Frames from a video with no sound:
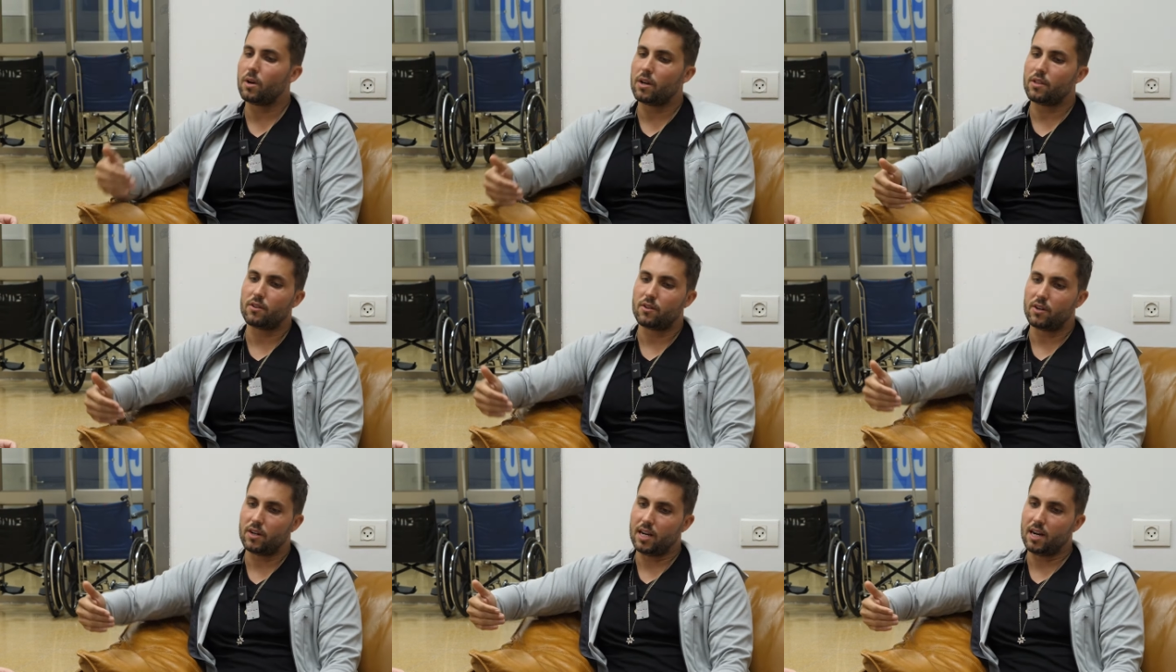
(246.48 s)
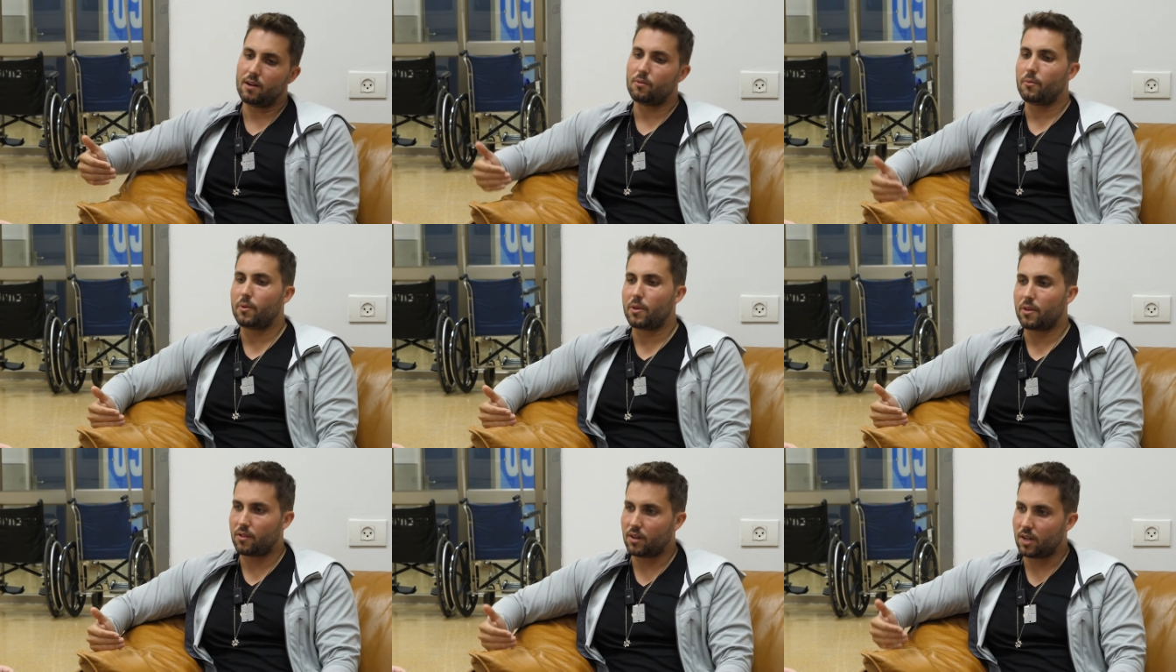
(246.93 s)
whether or not
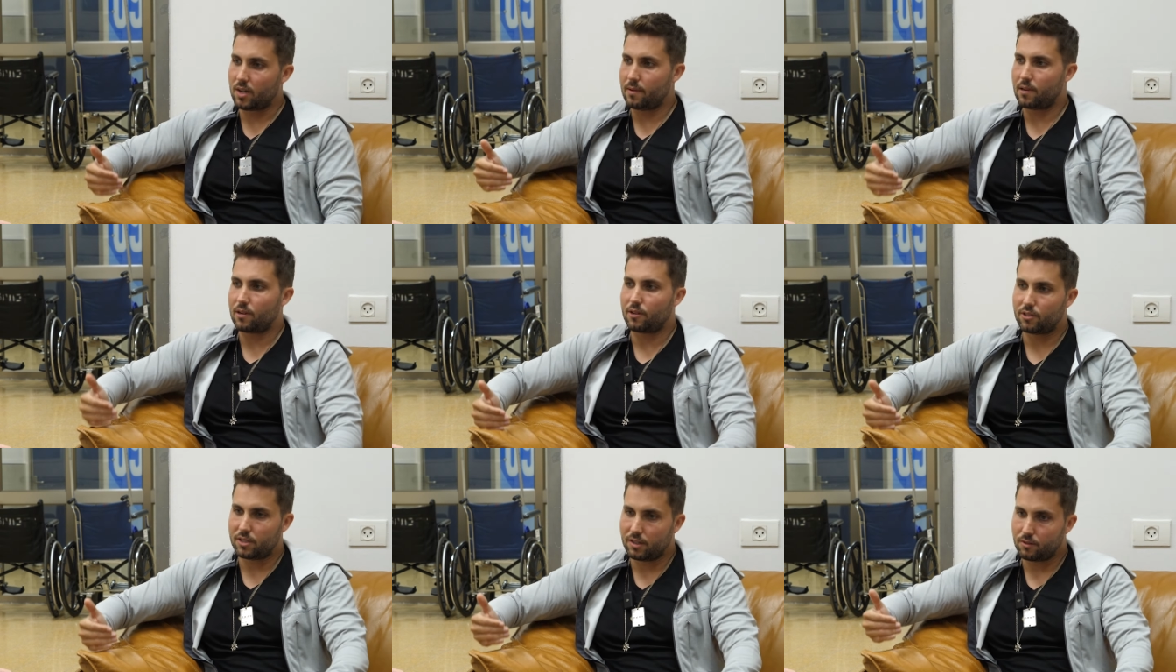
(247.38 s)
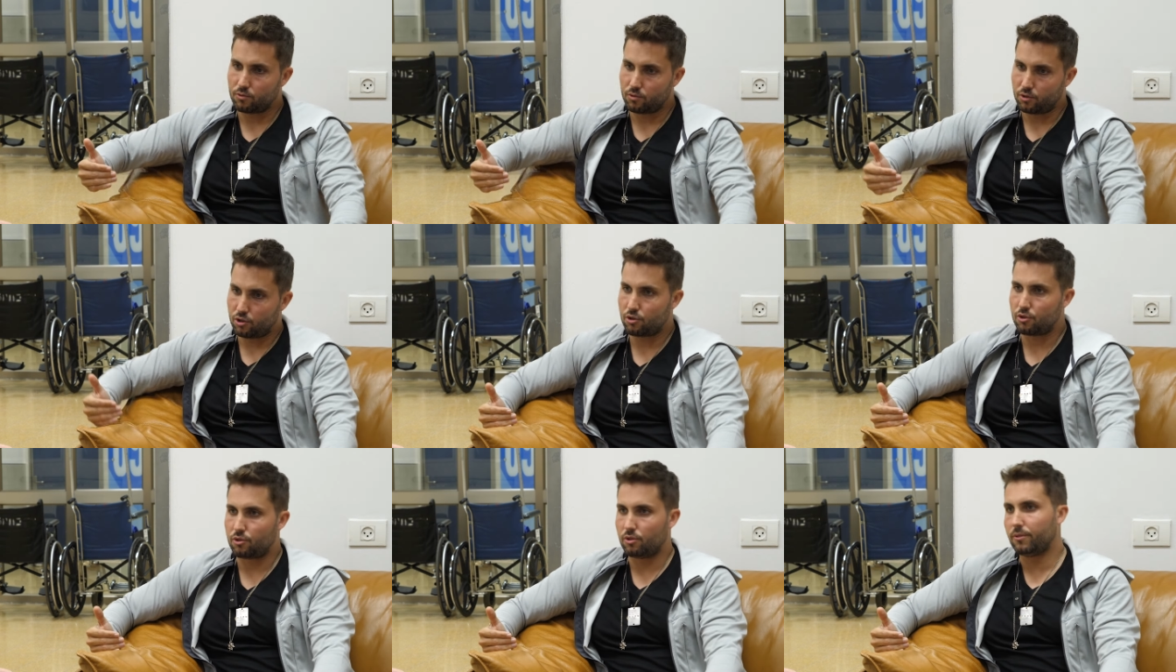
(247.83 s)
what we thought about ourselves
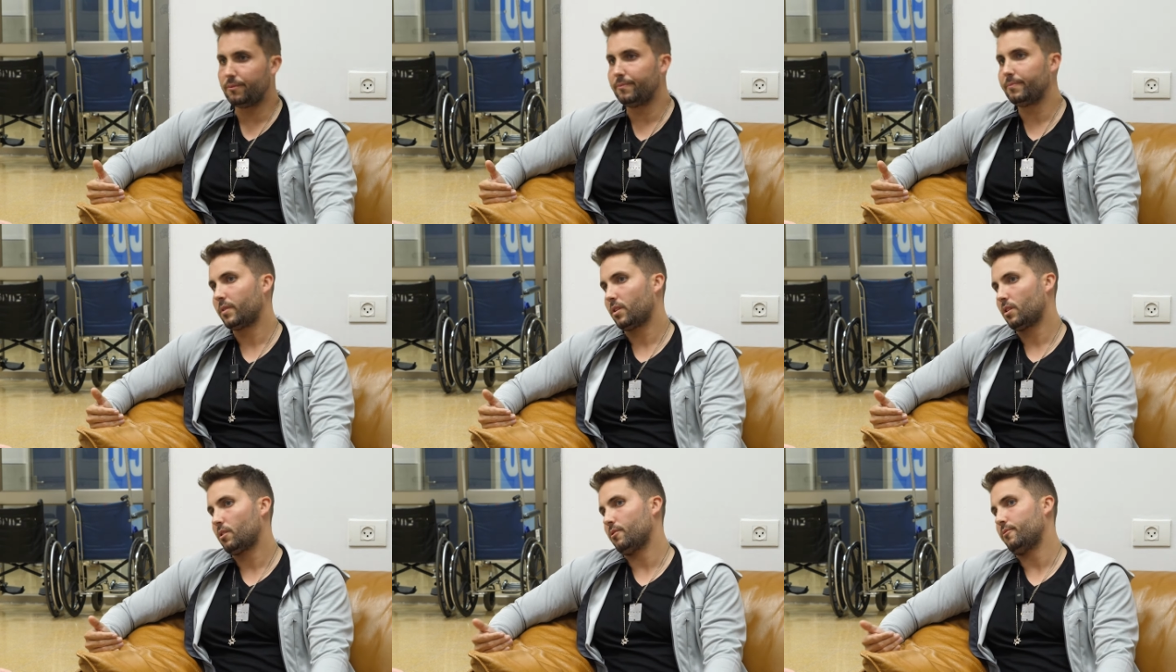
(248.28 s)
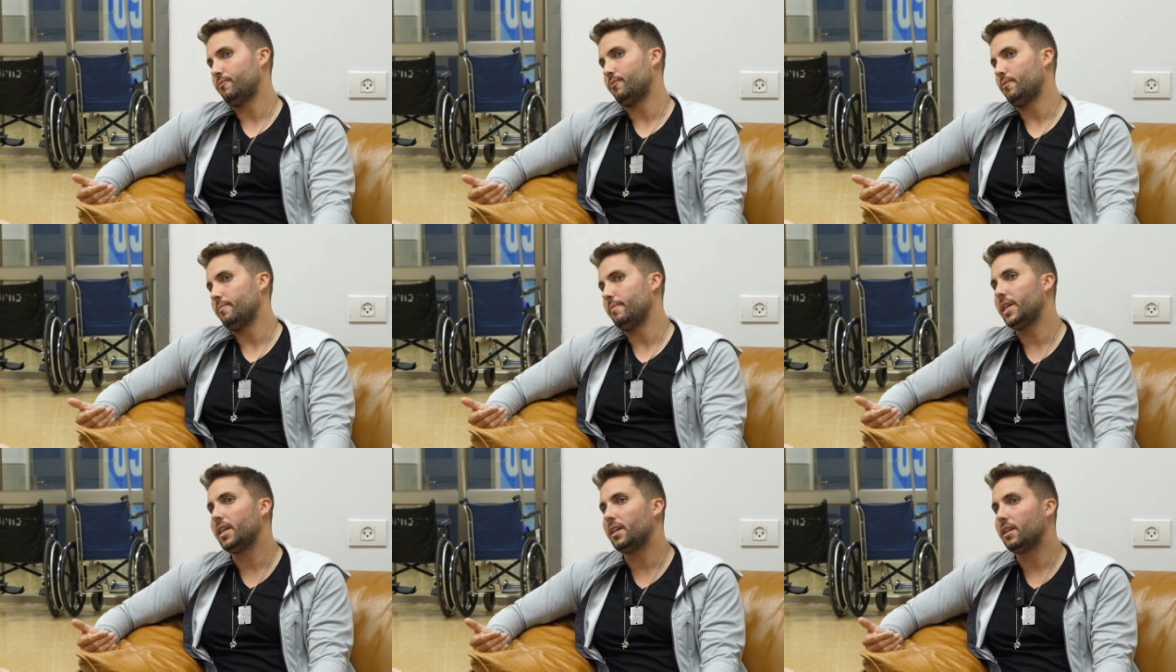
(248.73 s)
was true. So
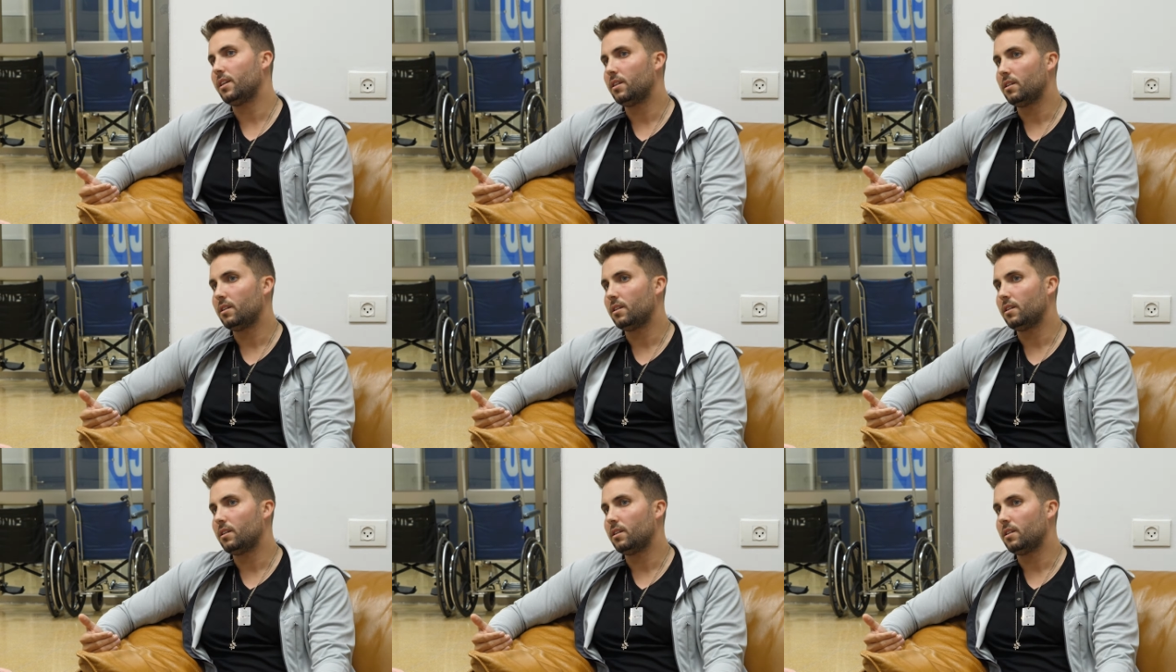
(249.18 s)
for me, I